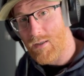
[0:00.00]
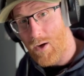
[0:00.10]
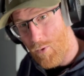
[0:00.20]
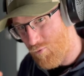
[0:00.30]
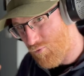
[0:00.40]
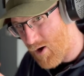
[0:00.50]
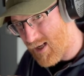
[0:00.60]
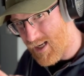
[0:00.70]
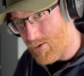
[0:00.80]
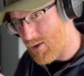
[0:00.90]
to go
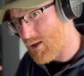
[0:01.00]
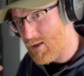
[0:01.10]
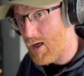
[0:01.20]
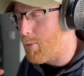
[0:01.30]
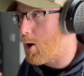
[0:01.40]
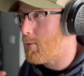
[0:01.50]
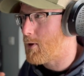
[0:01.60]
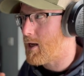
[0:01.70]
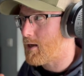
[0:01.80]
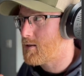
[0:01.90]
right down to the
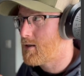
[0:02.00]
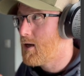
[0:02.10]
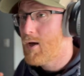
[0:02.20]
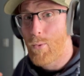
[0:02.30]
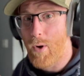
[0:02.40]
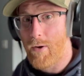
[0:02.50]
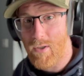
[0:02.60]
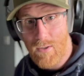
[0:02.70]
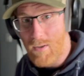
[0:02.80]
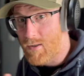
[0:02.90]
subharmonics.
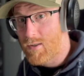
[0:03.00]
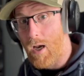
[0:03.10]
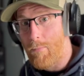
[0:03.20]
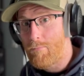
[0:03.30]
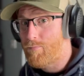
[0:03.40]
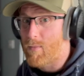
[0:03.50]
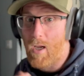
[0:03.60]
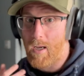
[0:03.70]
Whereas some